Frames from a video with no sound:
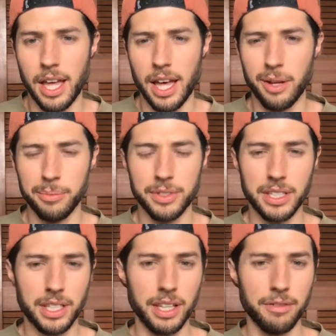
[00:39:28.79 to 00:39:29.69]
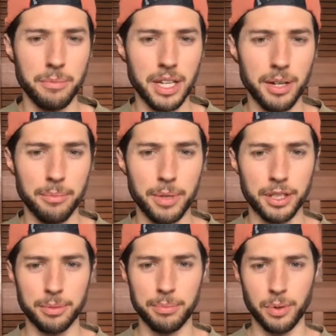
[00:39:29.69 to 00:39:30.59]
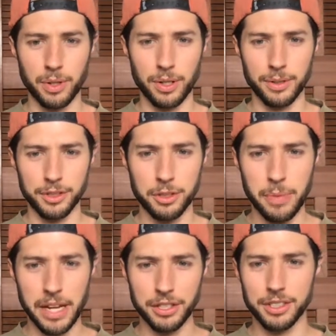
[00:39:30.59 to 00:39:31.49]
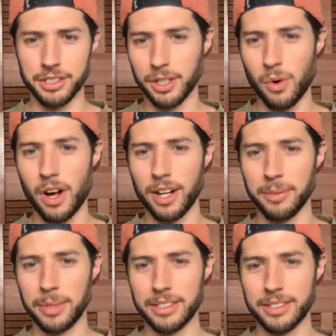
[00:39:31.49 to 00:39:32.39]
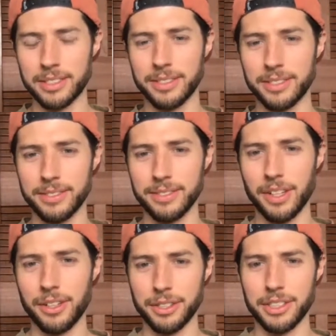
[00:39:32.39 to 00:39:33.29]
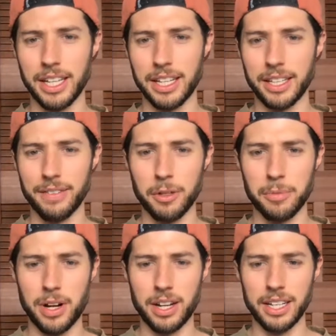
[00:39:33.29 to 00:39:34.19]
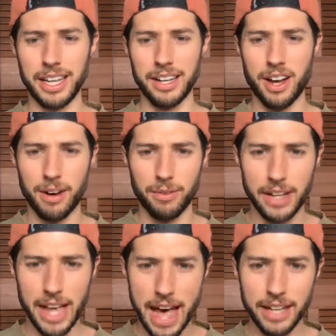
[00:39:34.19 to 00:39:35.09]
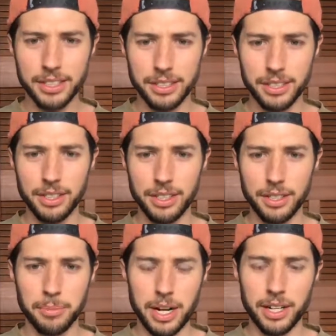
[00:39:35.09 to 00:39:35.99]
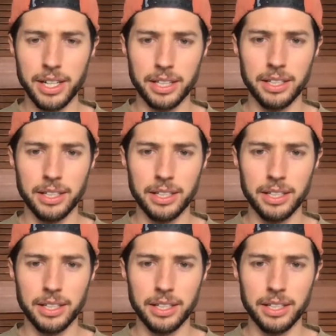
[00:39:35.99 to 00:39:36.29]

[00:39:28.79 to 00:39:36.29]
helped give me a much more spacious, equanimous understanding of the demonic, and not react to the demonic,